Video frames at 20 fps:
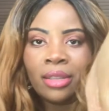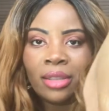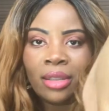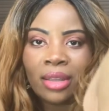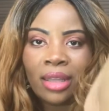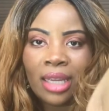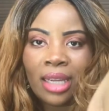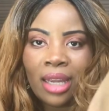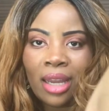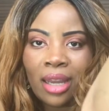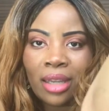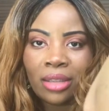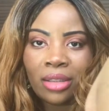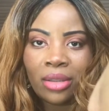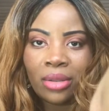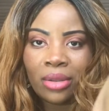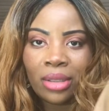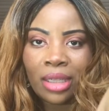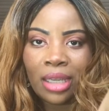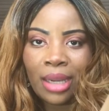So they are
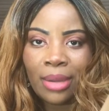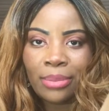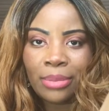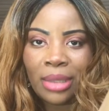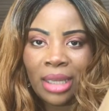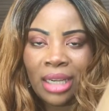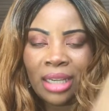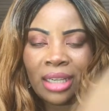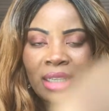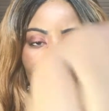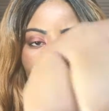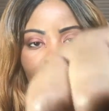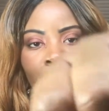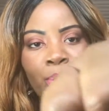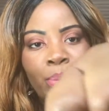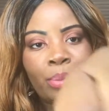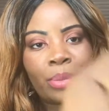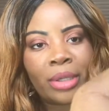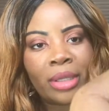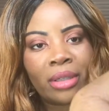doing it up. That is
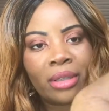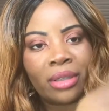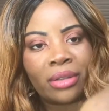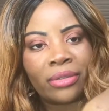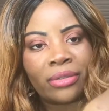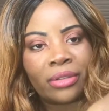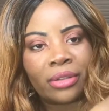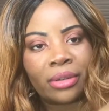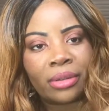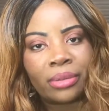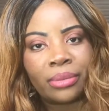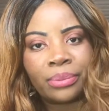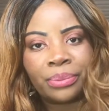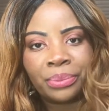beautiful.